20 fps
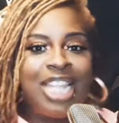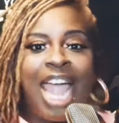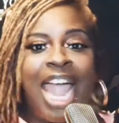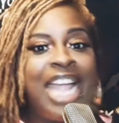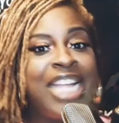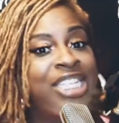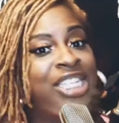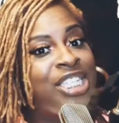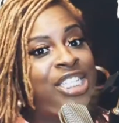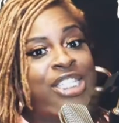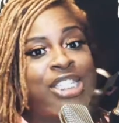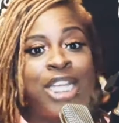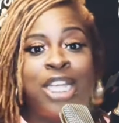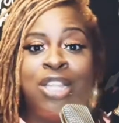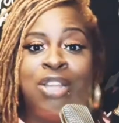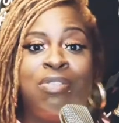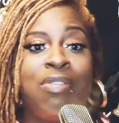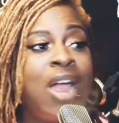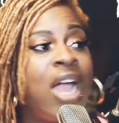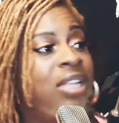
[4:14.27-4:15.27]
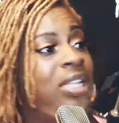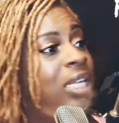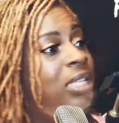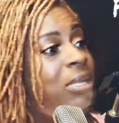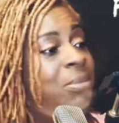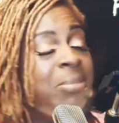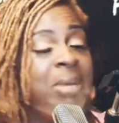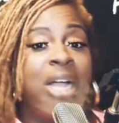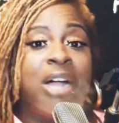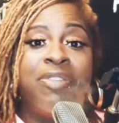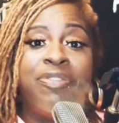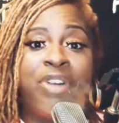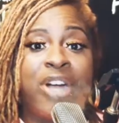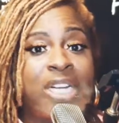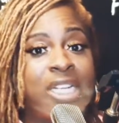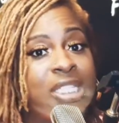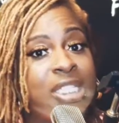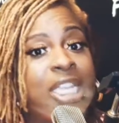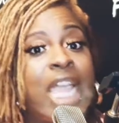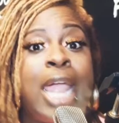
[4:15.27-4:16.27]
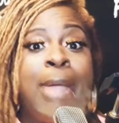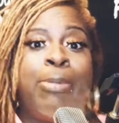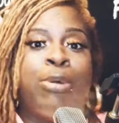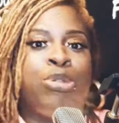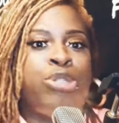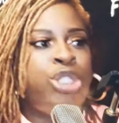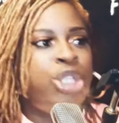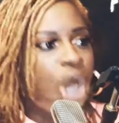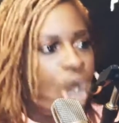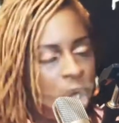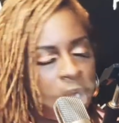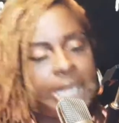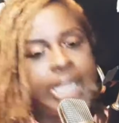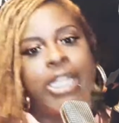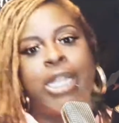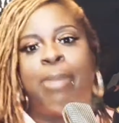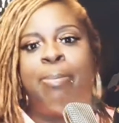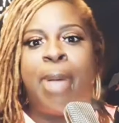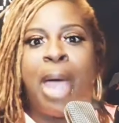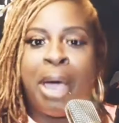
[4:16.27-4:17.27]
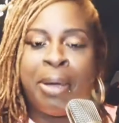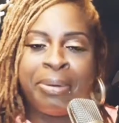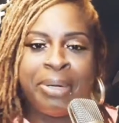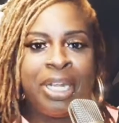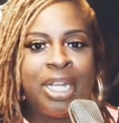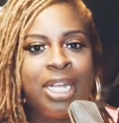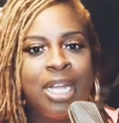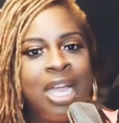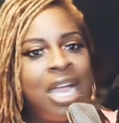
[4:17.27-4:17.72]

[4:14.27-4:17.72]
They ain't just sitting around at the motherfucking table talking about it.